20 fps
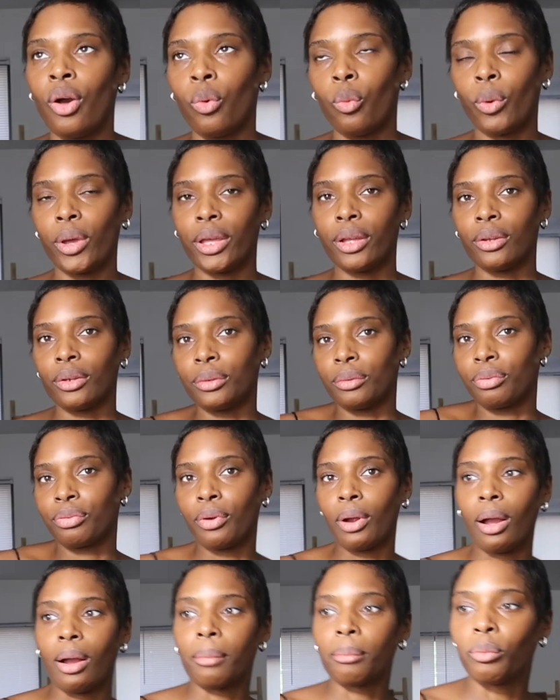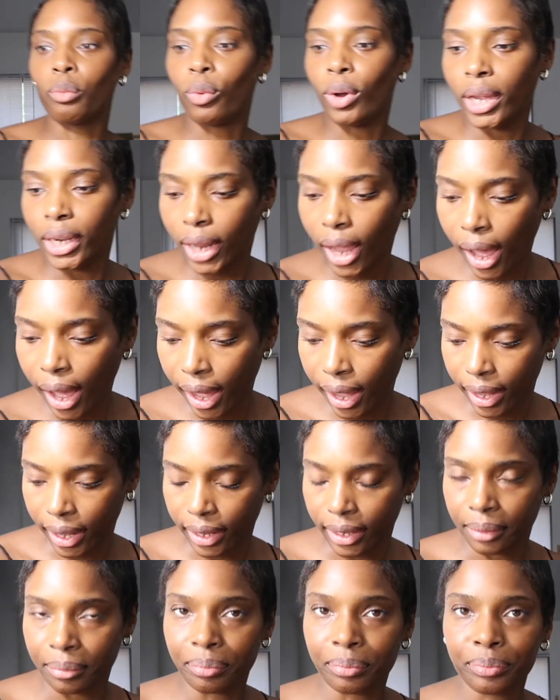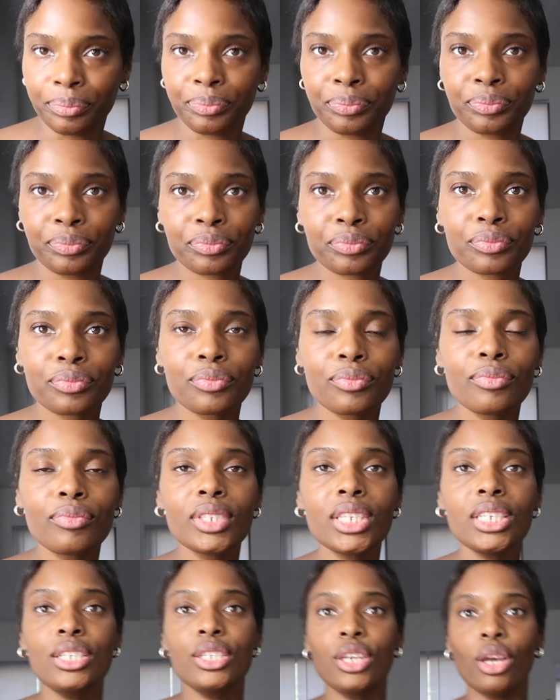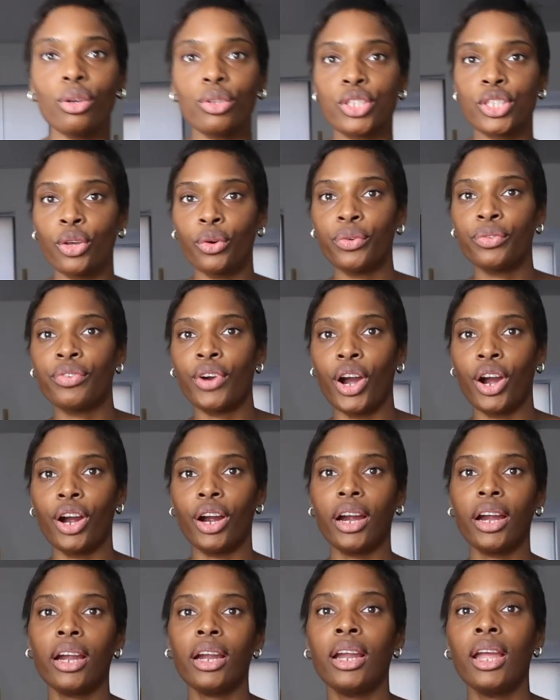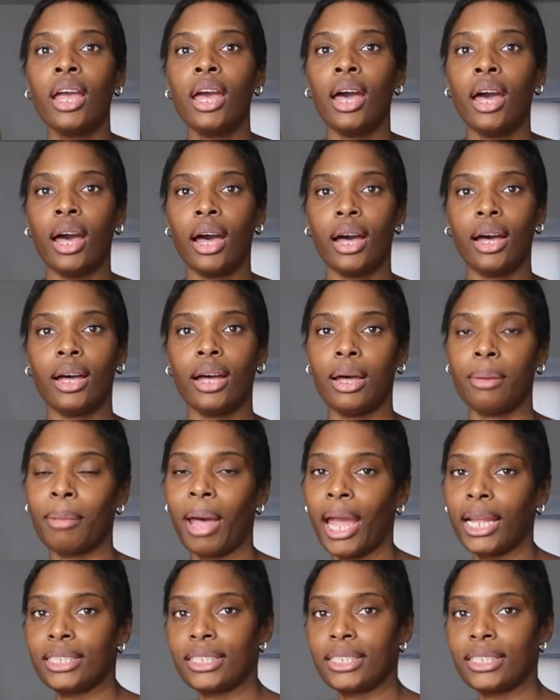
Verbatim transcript: Well, from what I know so far. I